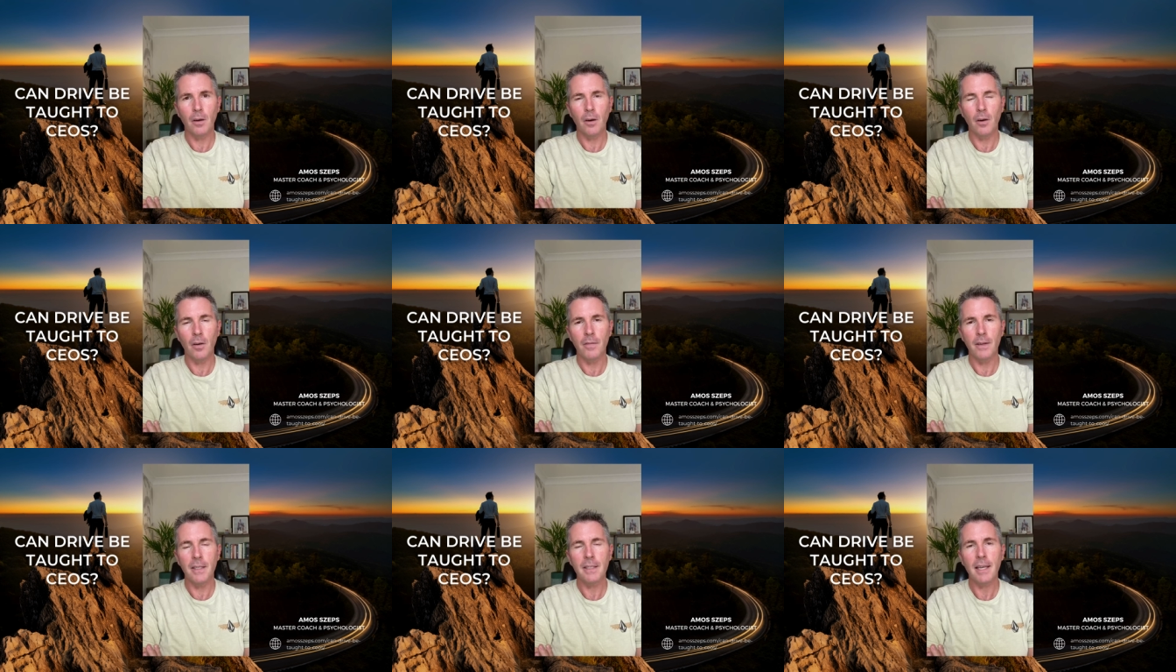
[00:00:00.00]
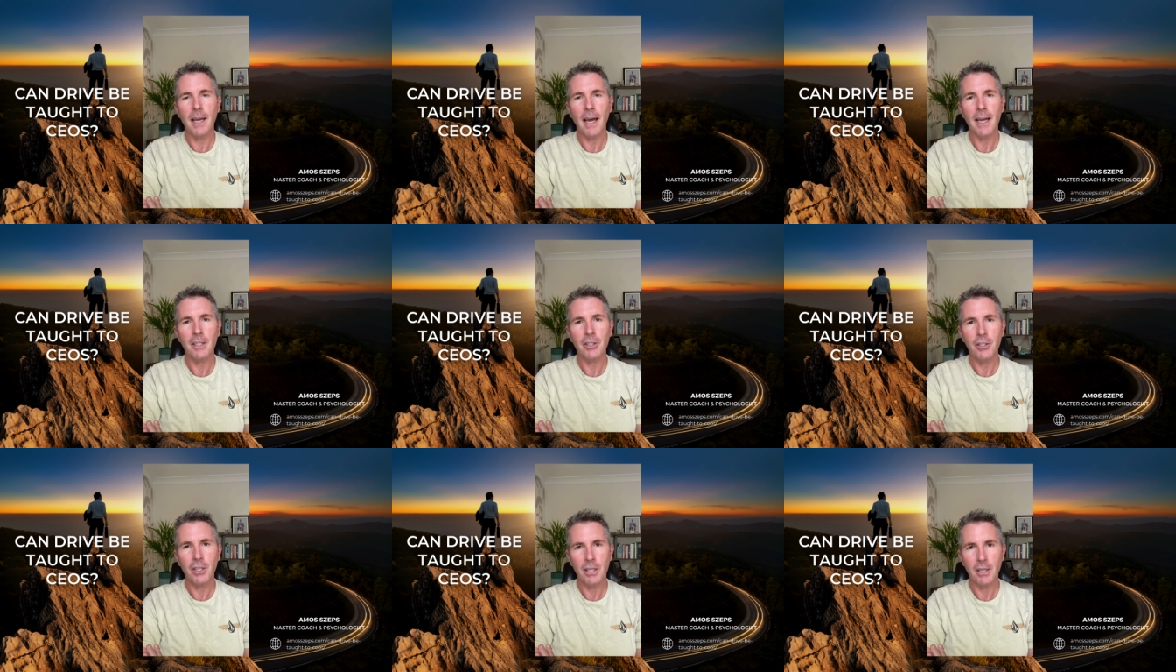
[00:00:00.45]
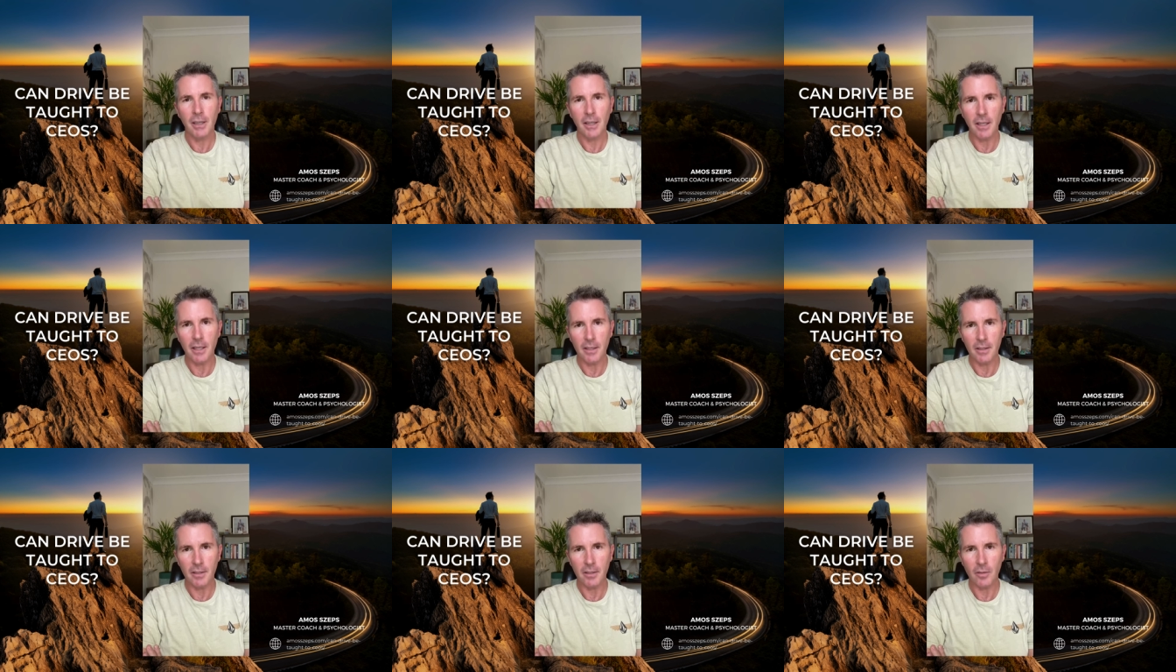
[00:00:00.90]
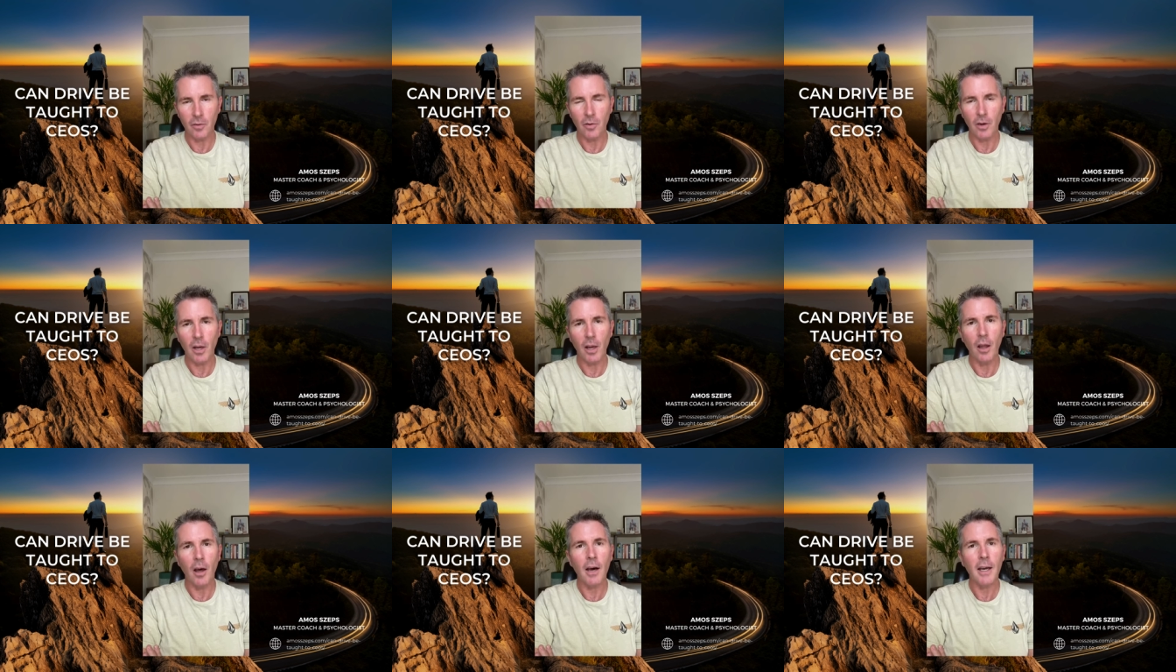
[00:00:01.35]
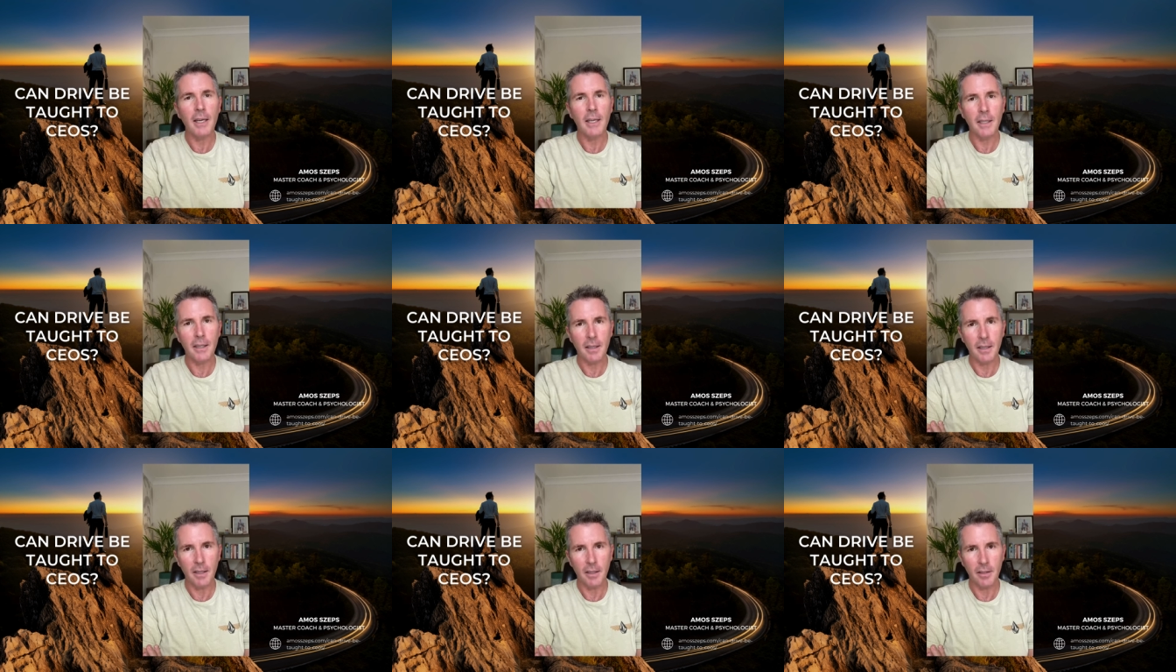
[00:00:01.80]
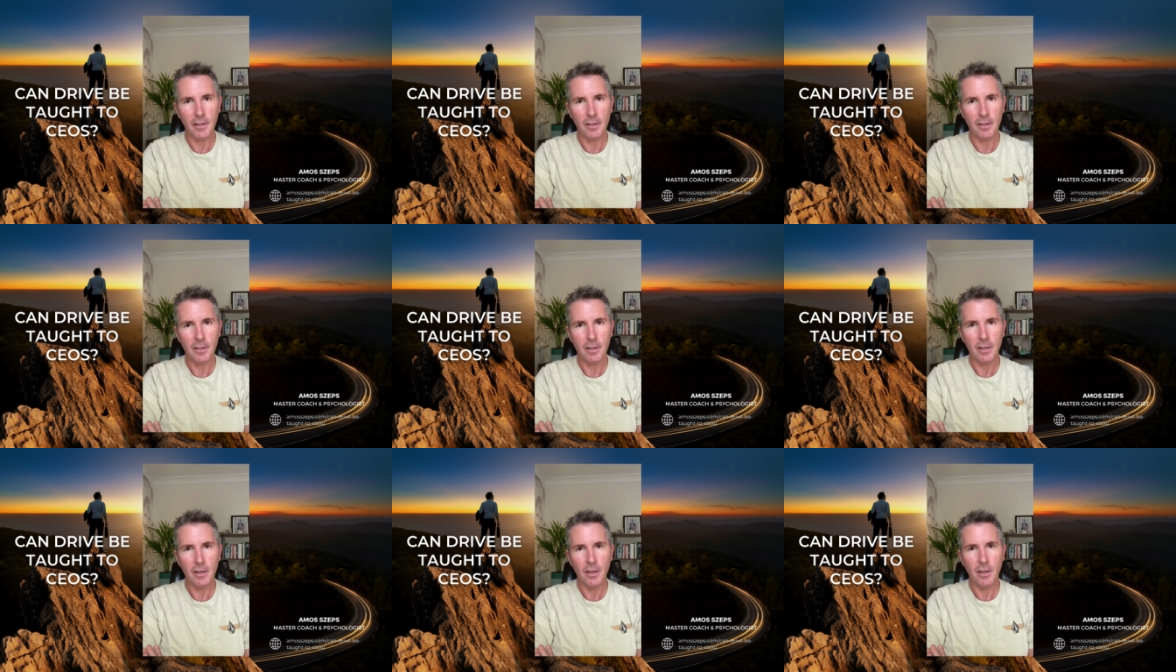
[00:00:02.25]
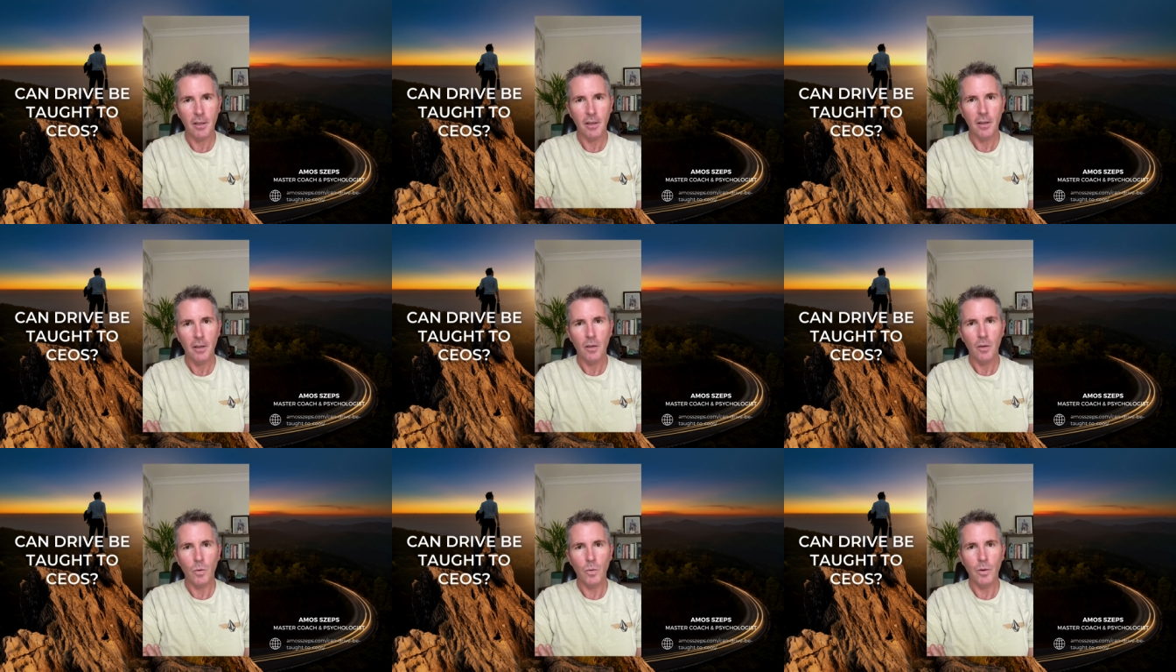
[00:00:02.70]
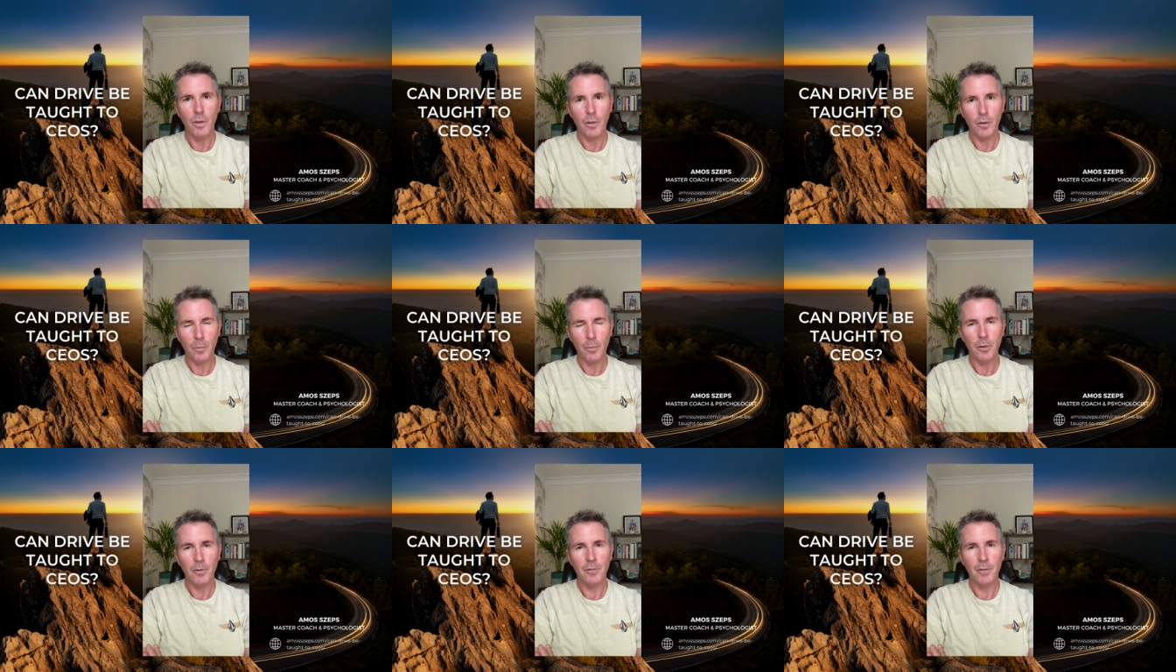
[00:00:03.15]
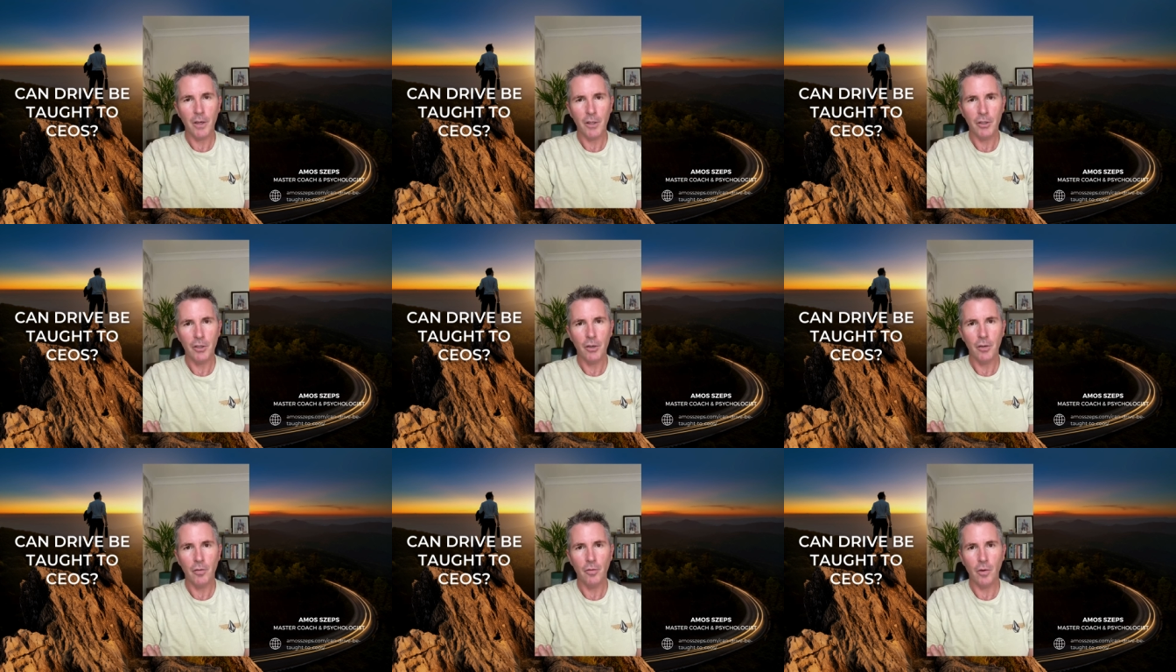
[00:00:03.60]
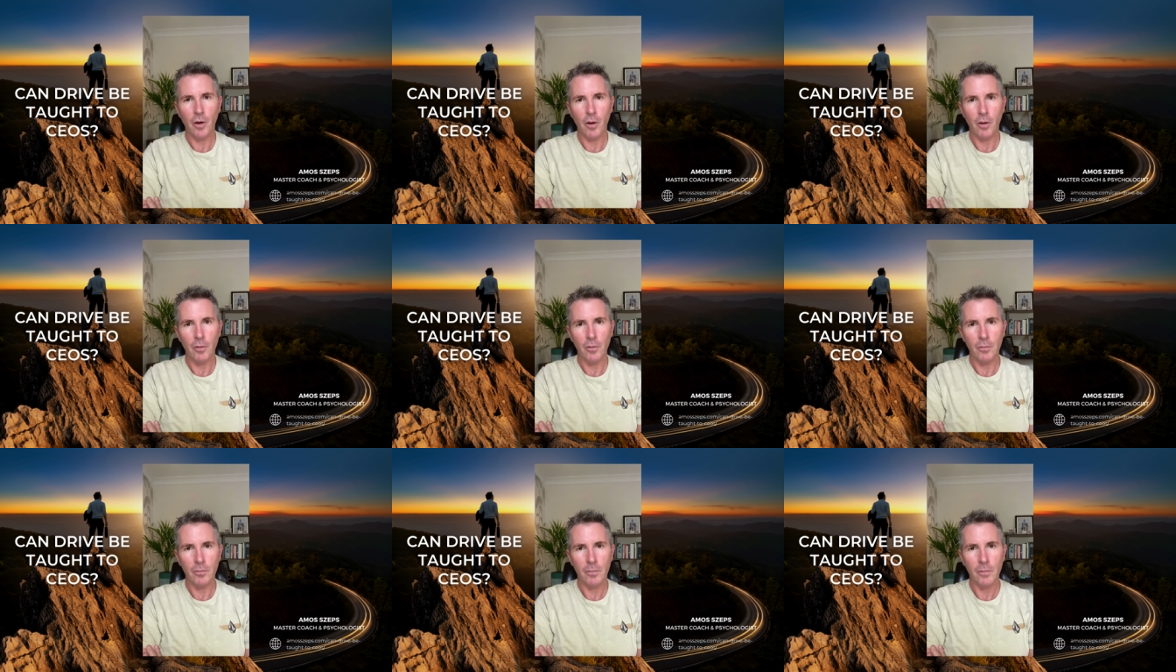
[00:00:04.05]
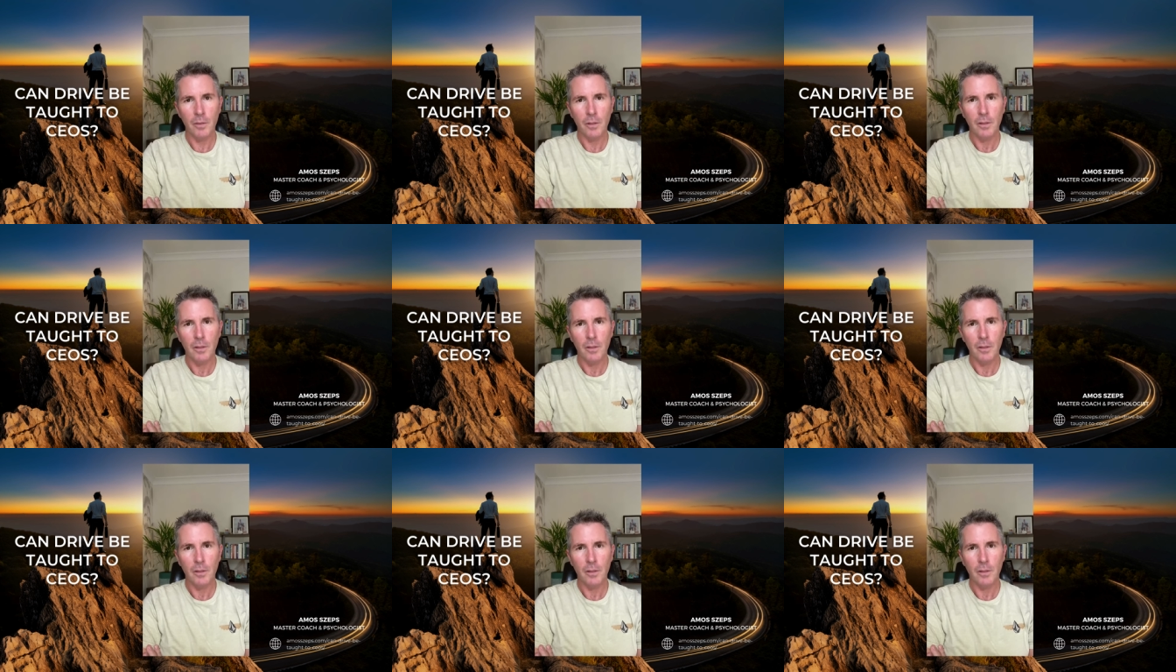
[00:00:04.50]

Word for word: of attaching this or aligning this with your professional role.